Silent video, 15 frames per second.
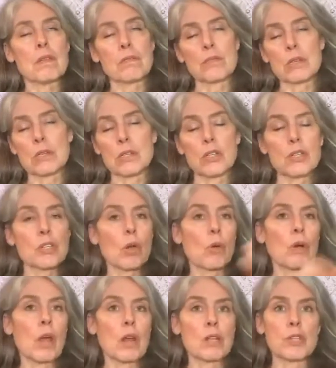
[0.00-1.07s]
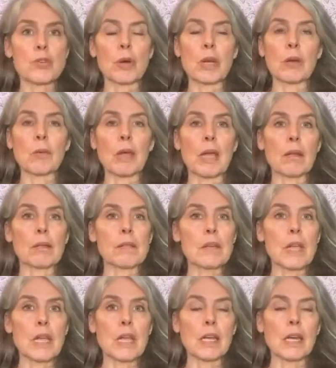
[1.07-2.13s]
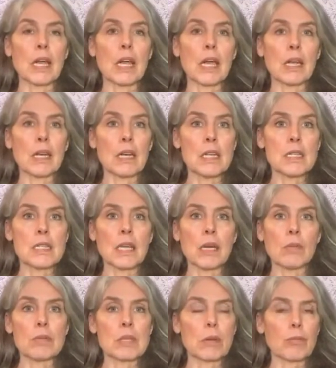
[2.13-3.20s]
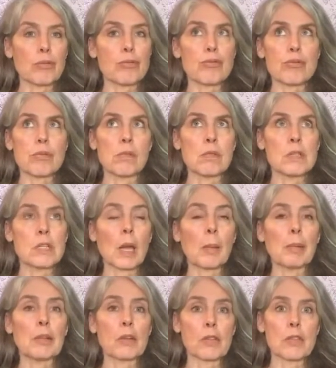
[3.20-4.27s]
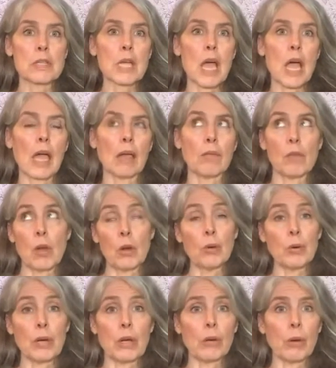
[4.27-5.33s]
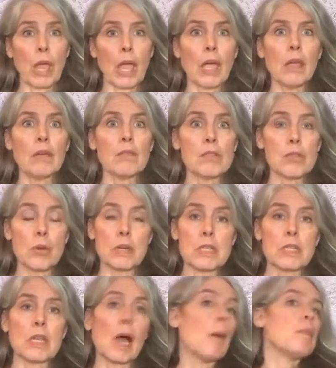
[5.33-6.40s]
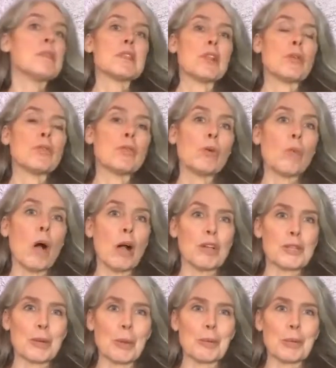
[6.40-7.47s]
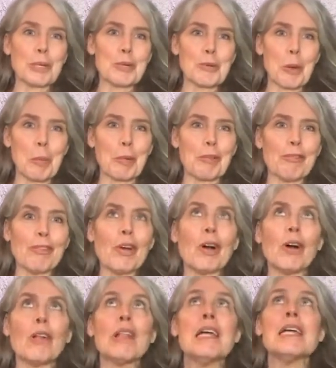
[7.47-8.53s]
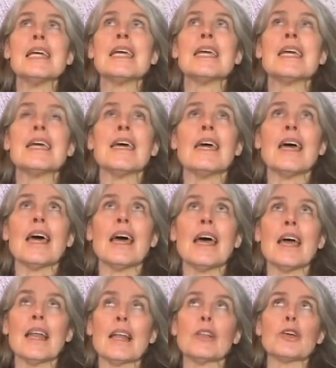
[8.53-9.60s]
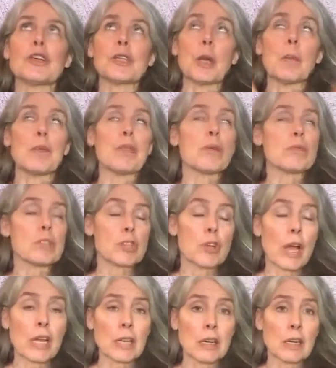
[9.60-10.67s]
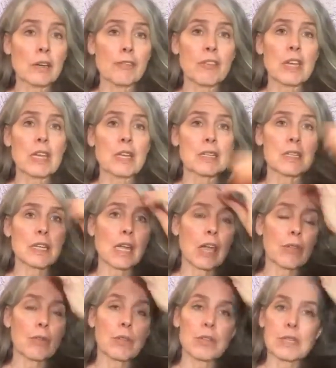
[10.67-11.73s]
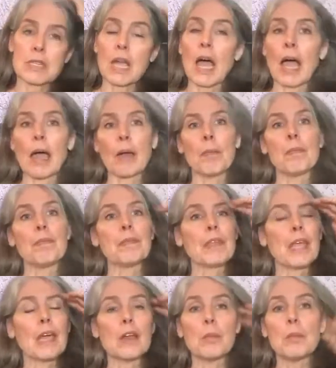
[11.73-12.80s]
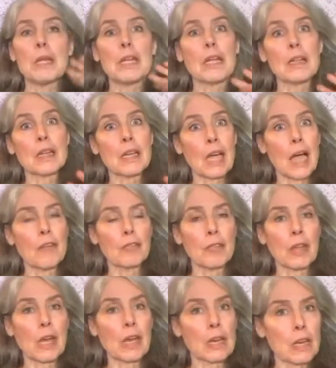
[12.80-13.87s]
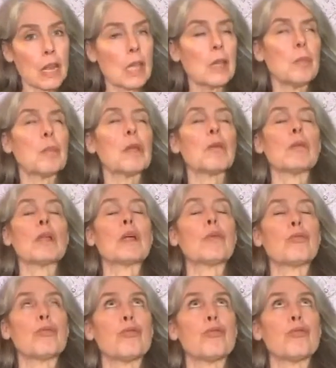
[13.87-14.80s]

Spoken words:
was just going on a straightaway and had an insight. Was like, stop and look at the sky. Okay, so I stopped, slowed to a walk so I wouldn't trip and fall, and I looked up and there was a dragon and a phoenix together in the sky. And immediately after that it hit me really,